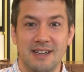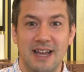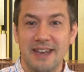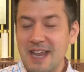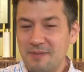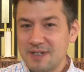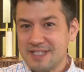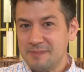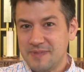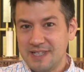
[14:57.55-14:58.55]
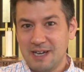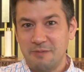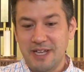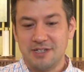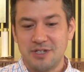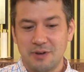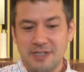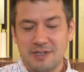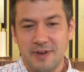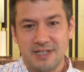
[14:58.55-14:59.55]
and never something that we
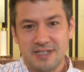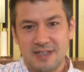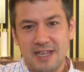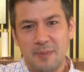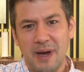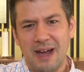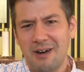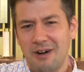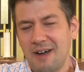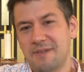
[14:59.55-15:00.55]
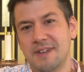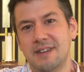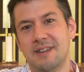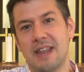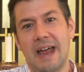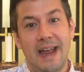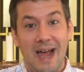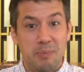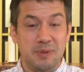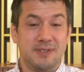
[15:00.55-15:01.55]
enjoy doing. Just think about how often that
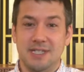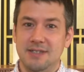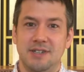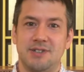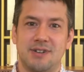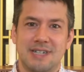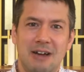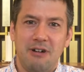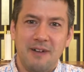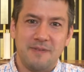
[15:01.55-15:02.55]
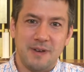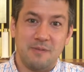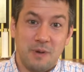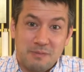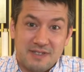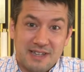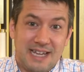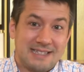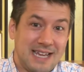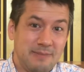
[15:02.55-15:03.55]
happens in the church. often, when was the
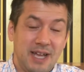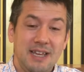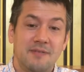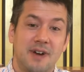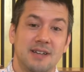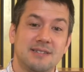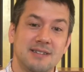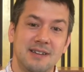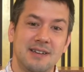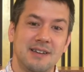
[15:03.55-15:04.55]
last time any of us